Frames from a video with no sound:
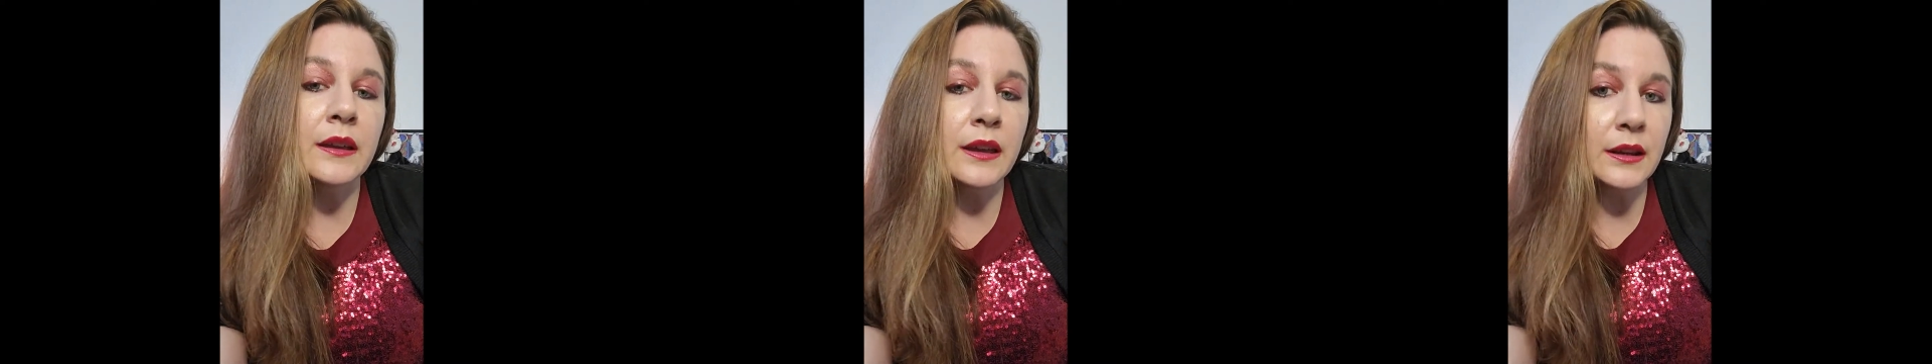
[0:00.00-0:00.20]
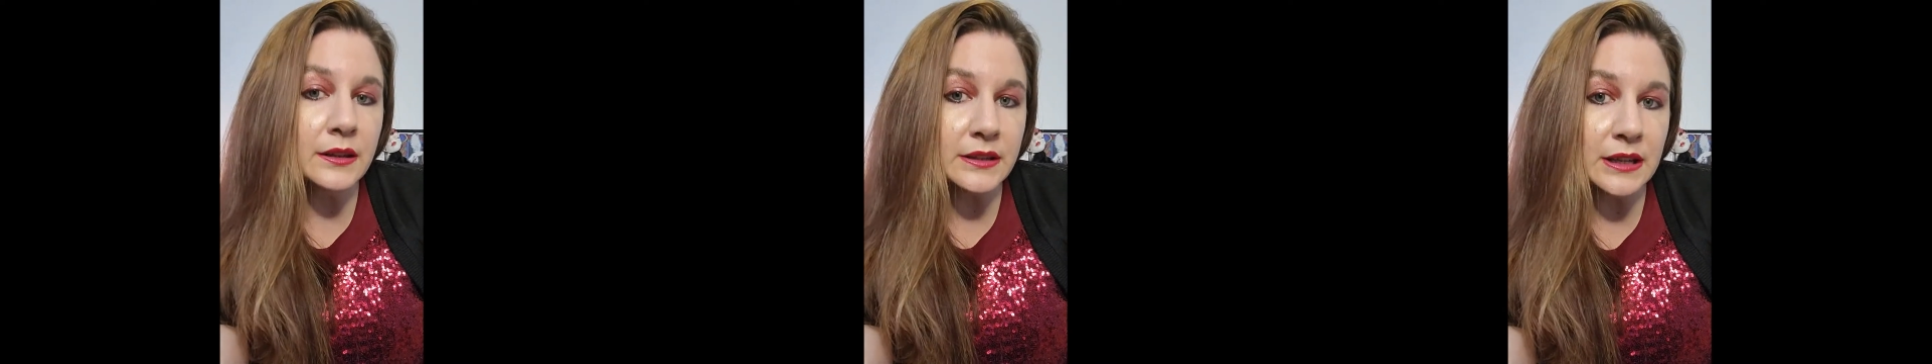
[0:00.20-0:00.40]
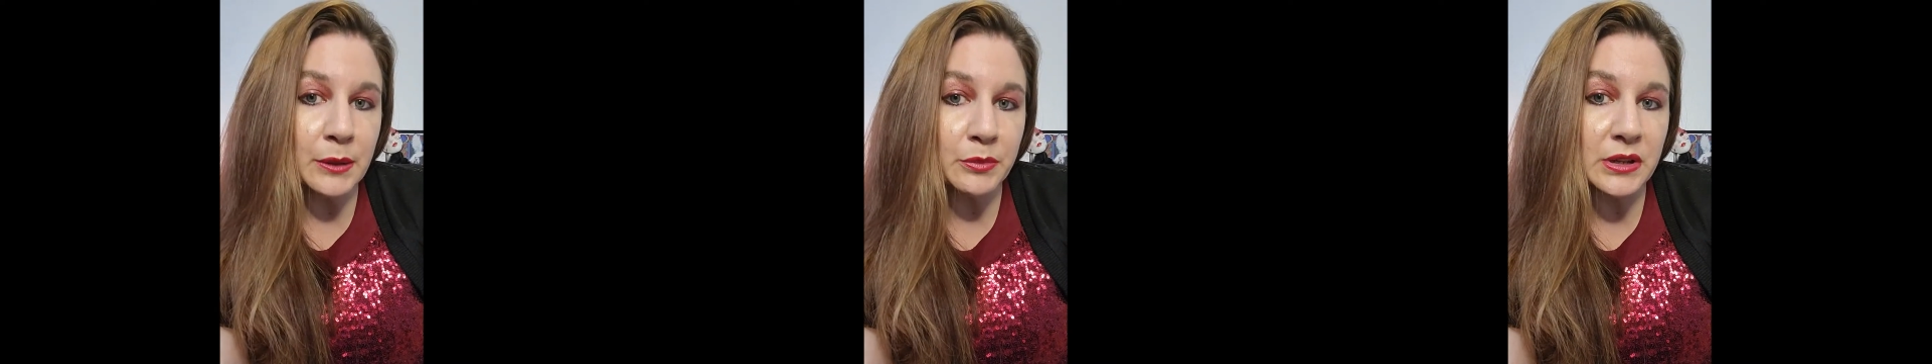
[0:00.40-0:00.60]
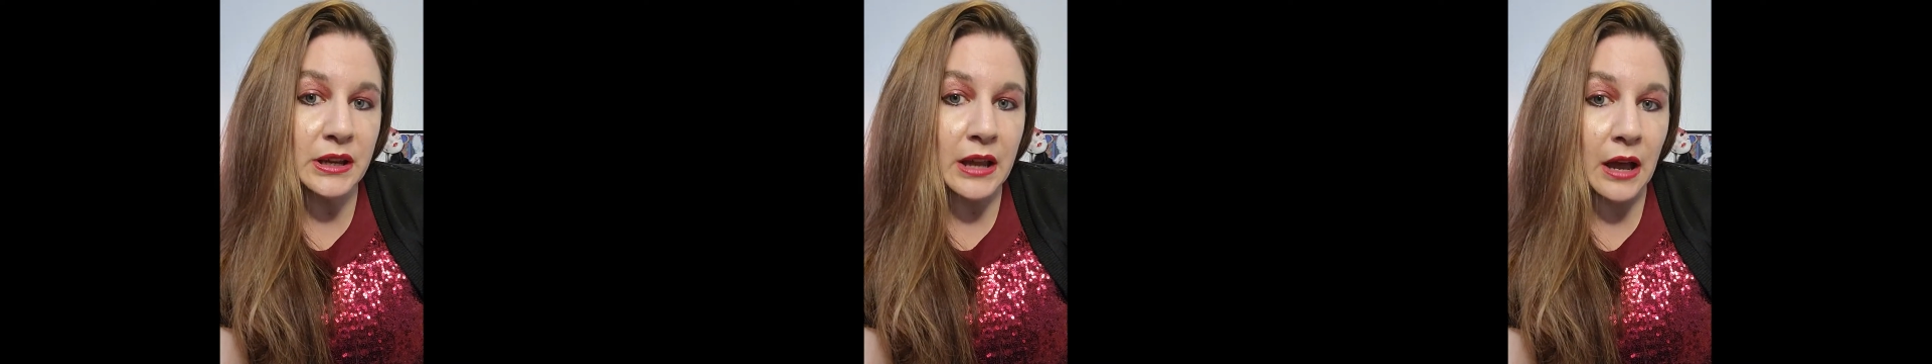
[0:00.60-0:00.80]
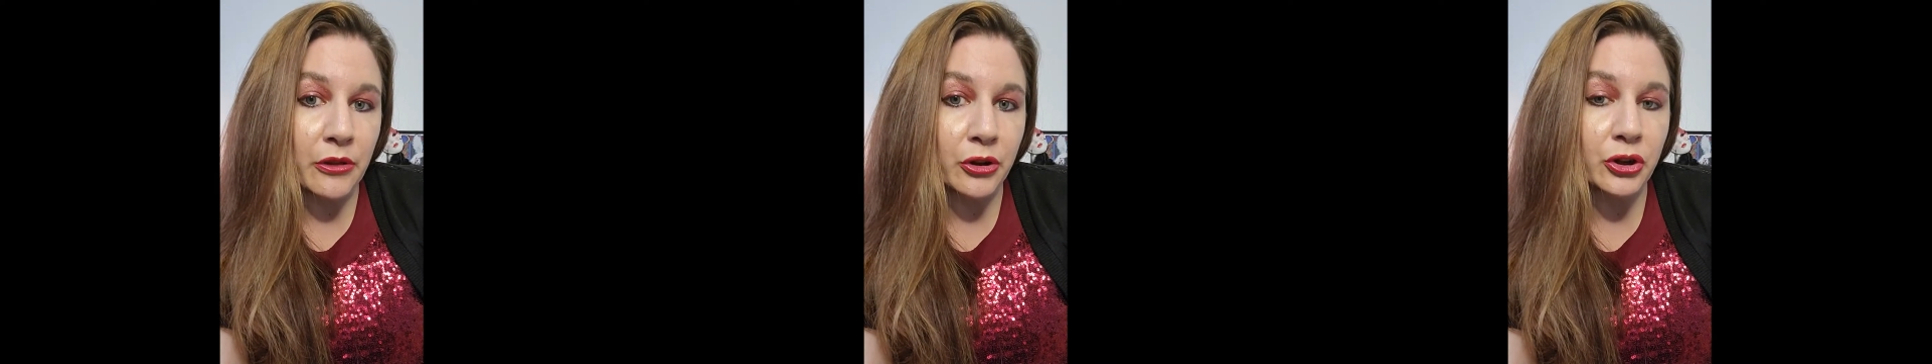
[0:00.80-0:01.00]
get a team
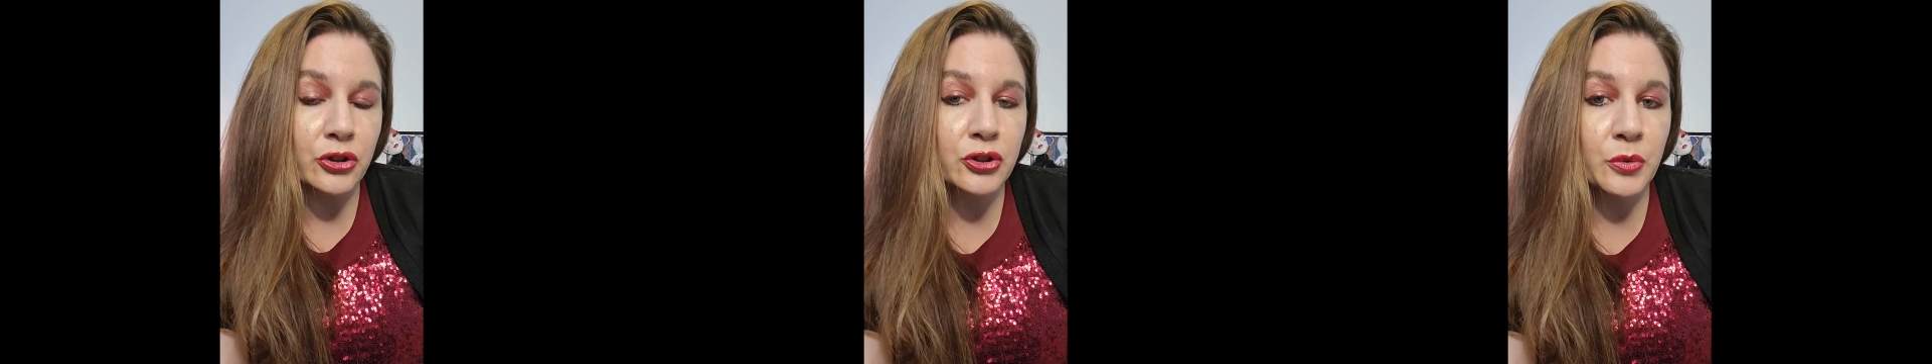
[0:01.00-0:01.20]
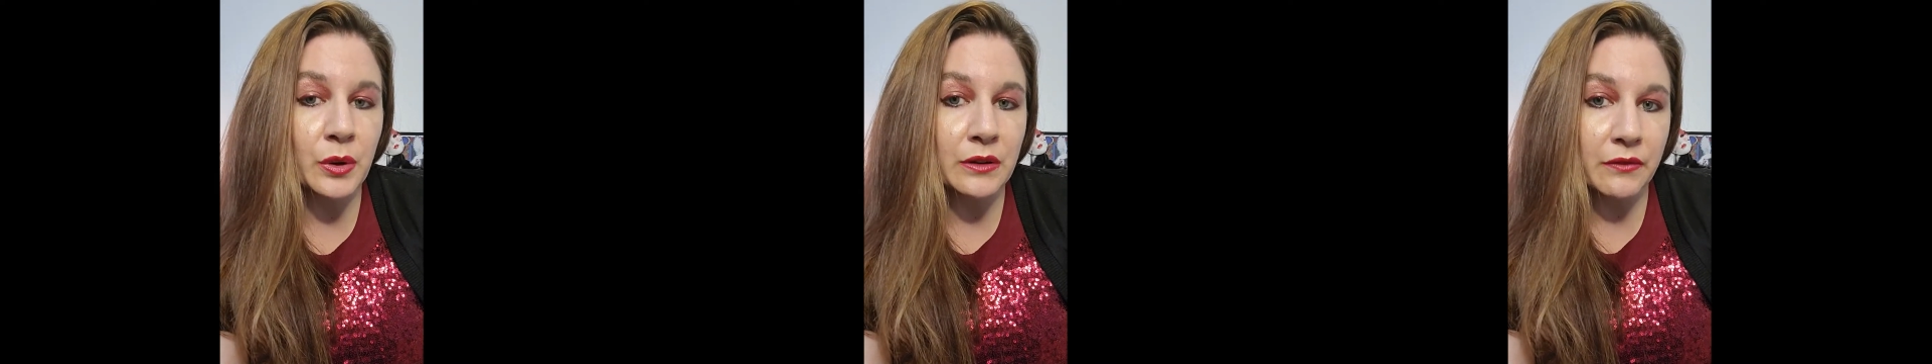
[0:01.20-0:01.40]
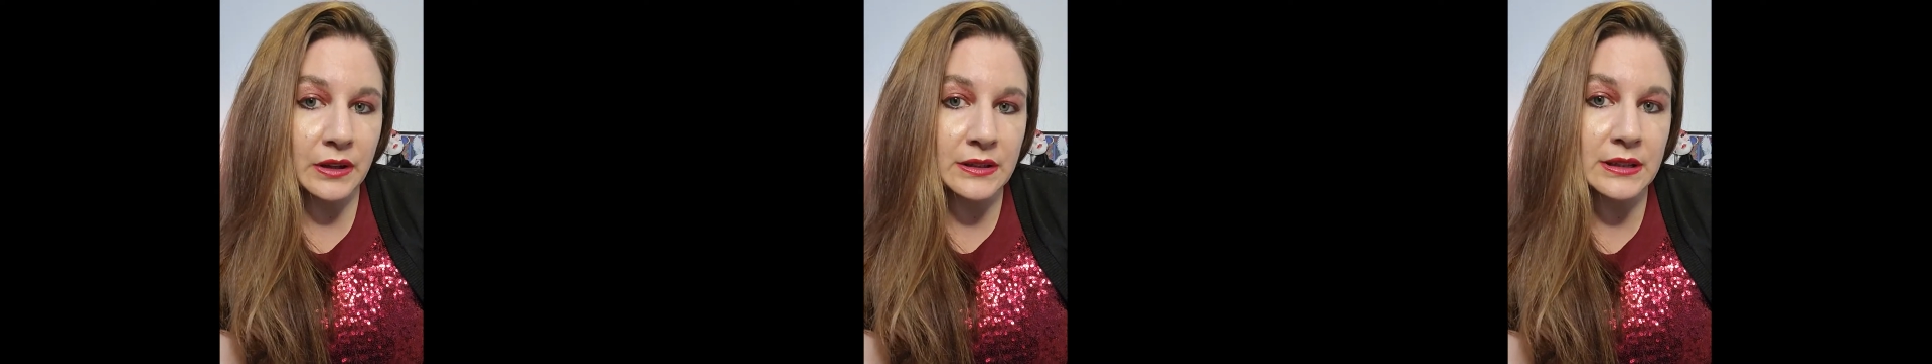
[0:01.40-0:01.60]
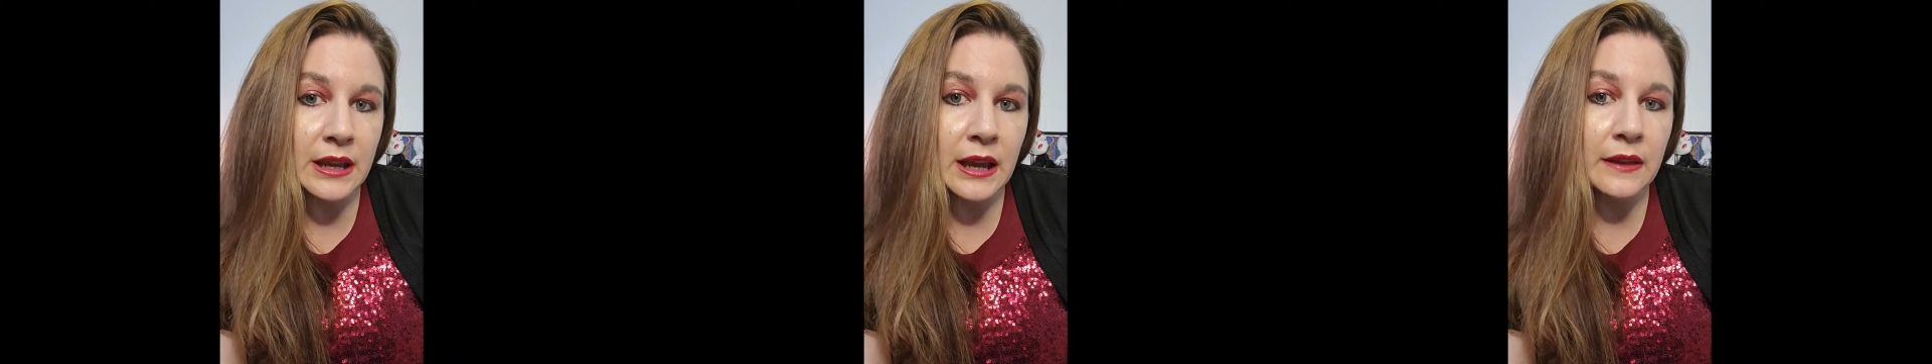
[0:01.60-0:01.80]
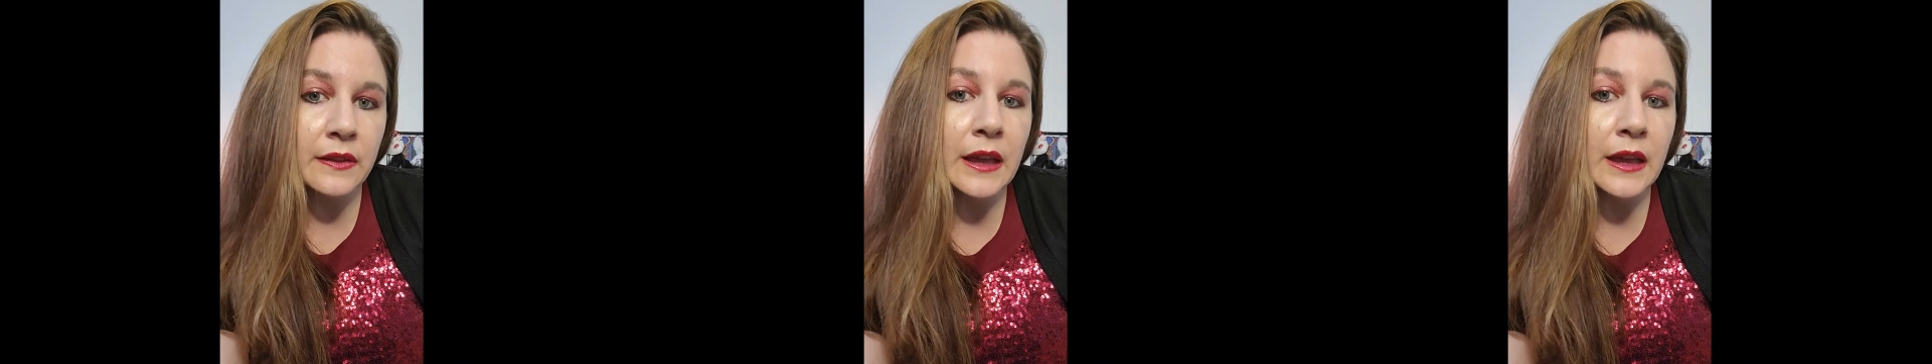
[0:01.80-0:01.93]
together to investigate